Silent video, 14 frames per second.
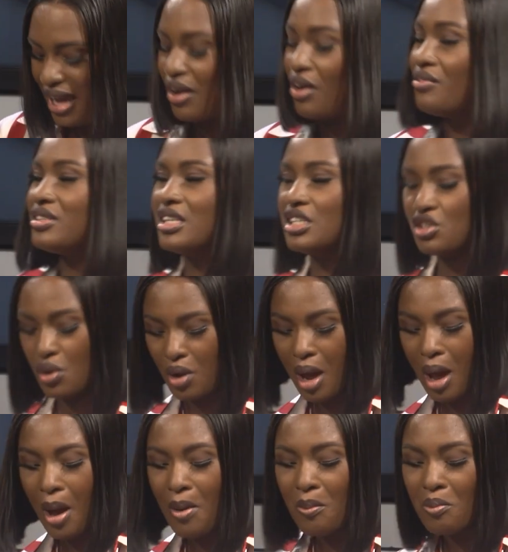conversation on
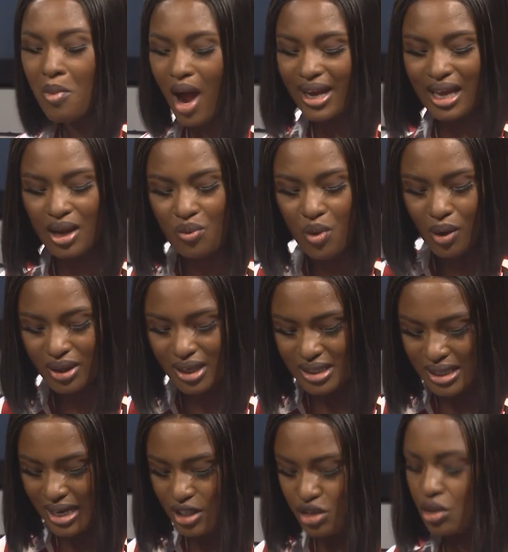marking World
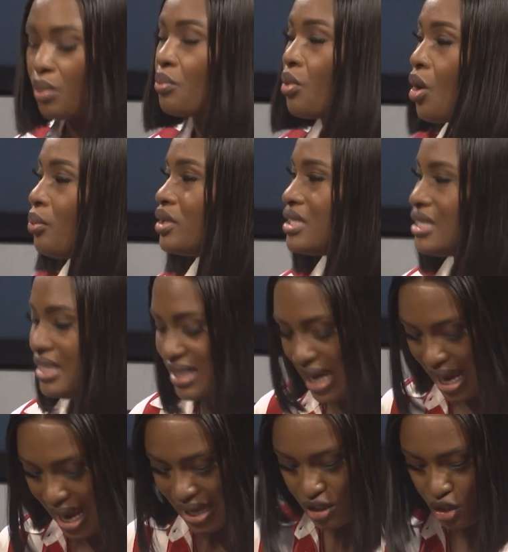Intellectual Property
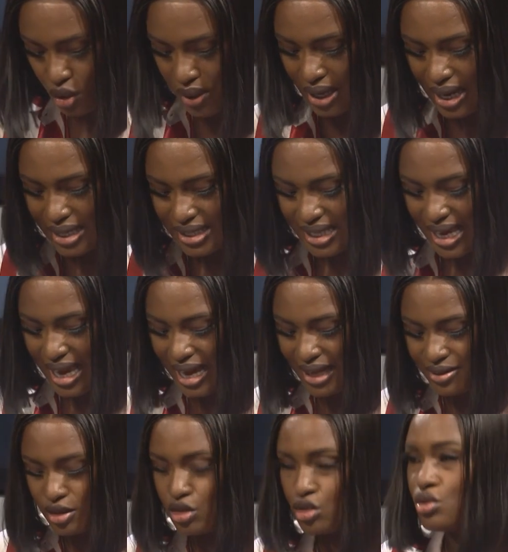Day. And joining us here in
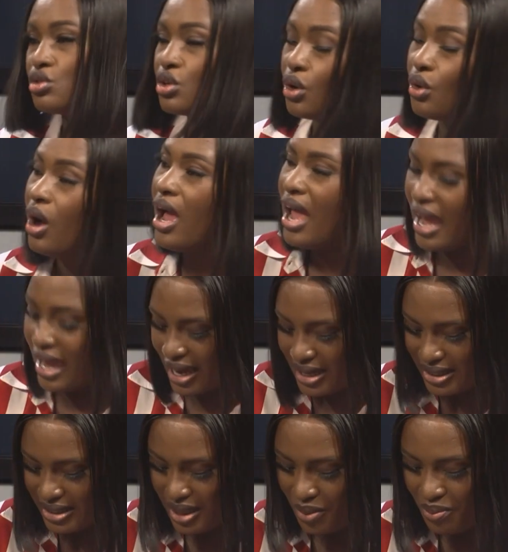the studio
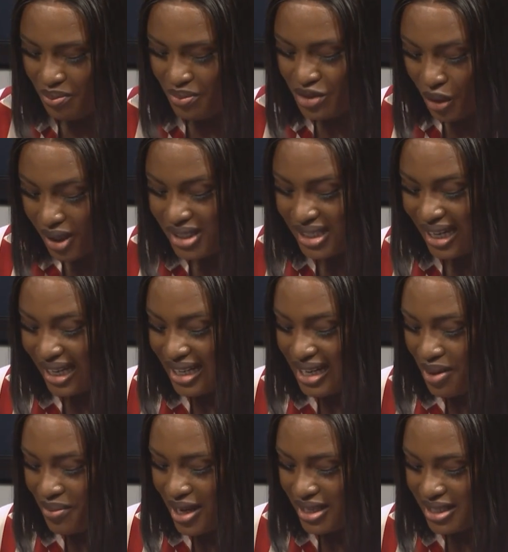is Dr.
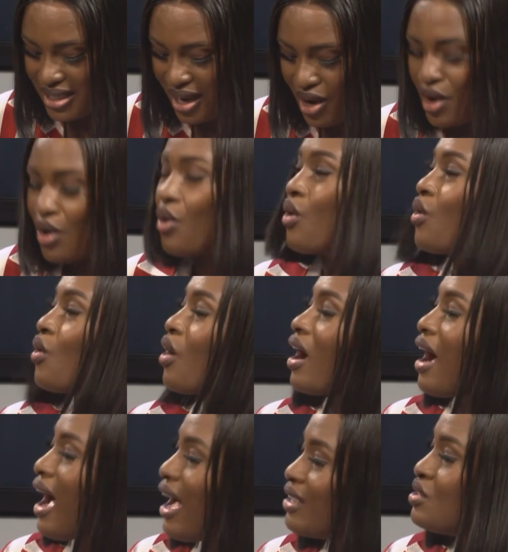Clement
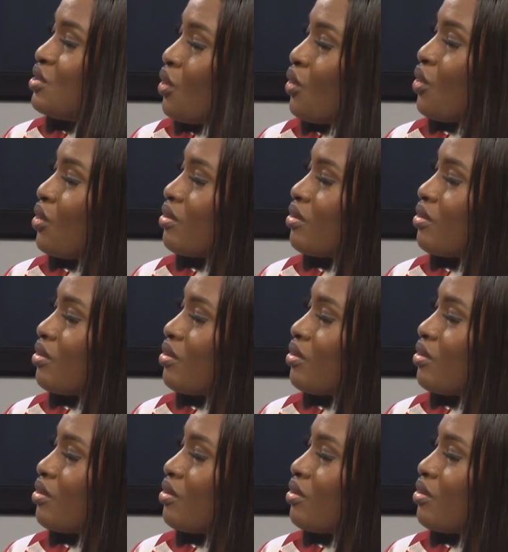Kado.